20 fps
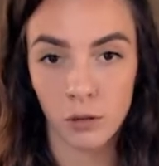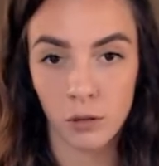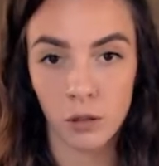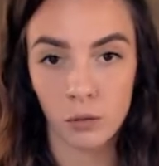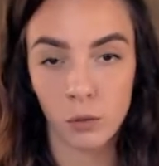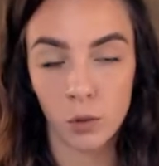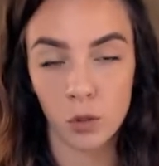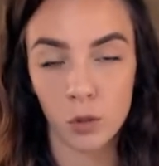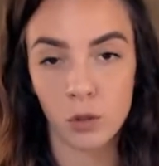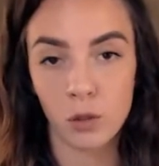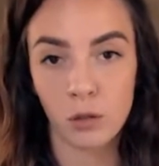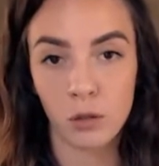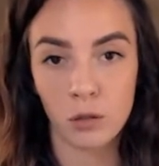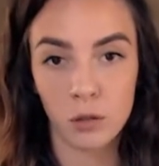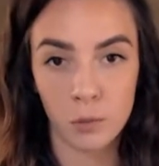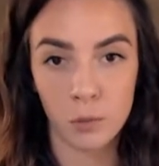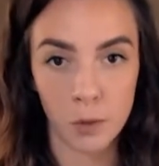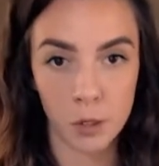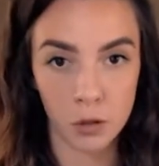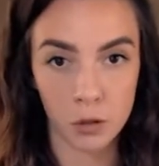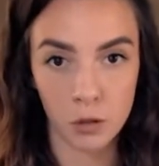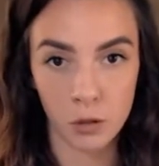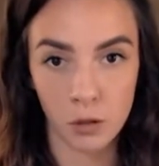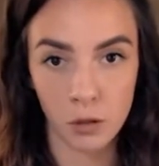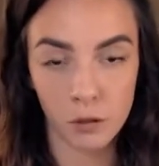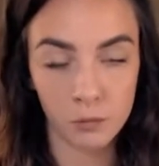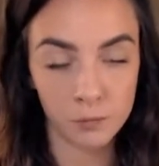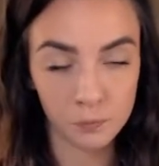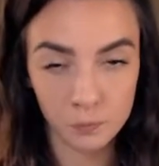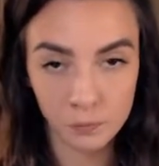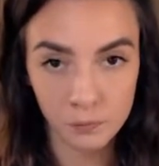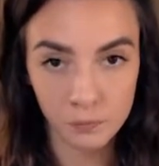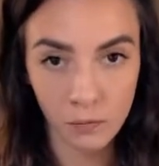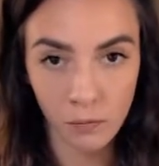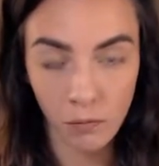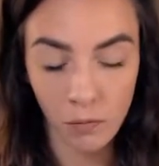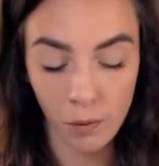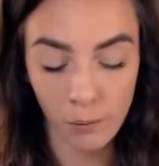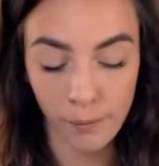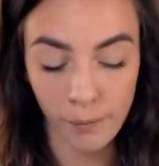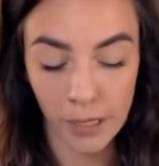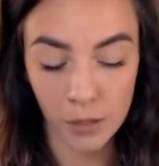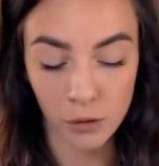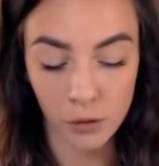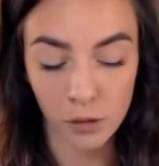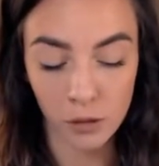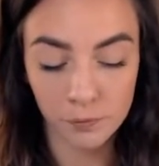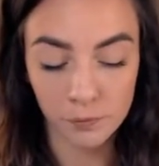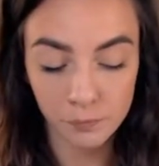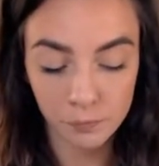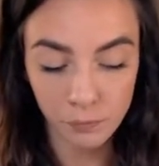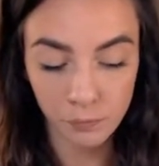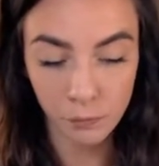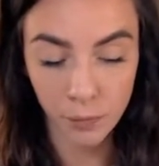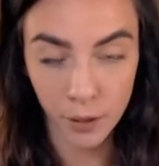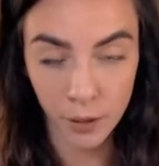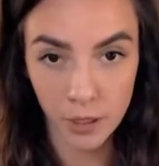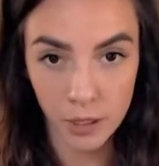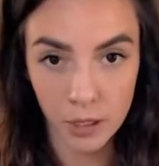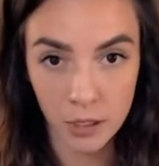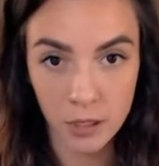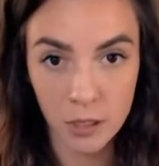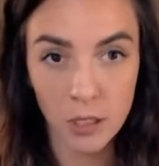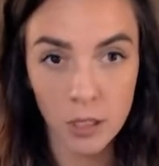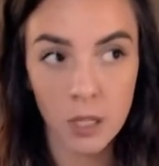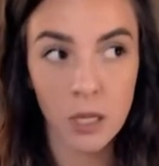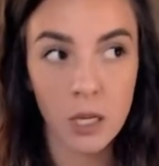emotional, spiritual, mental burdens